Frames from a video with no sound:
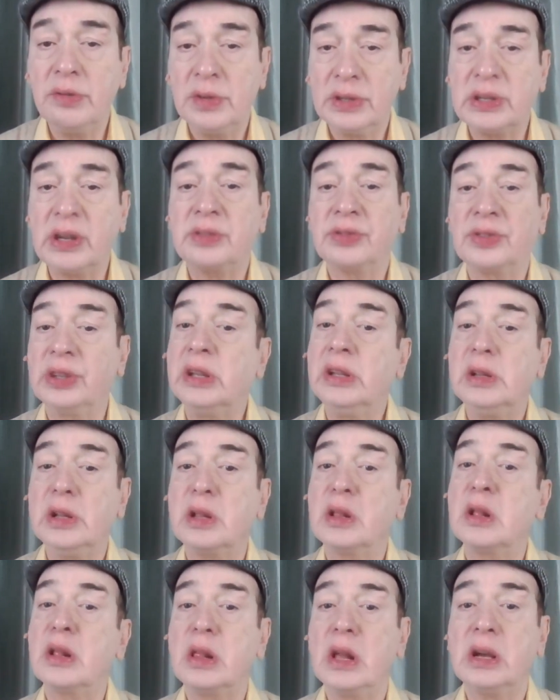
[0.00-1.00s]
which I've seen
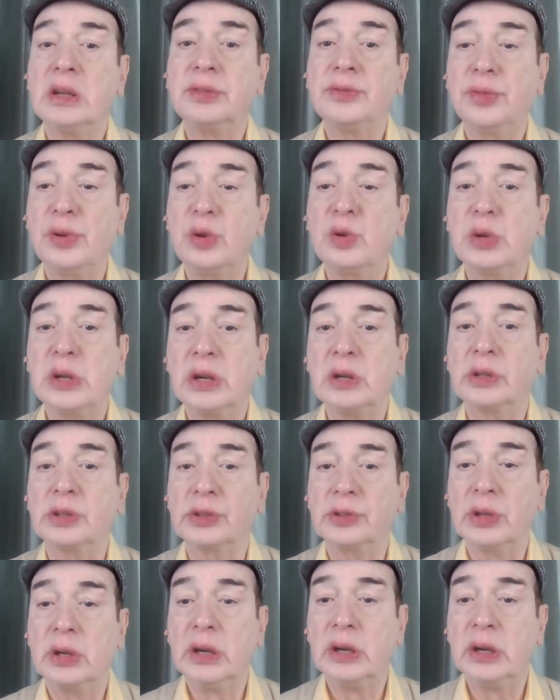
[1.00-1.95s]
in the last few years.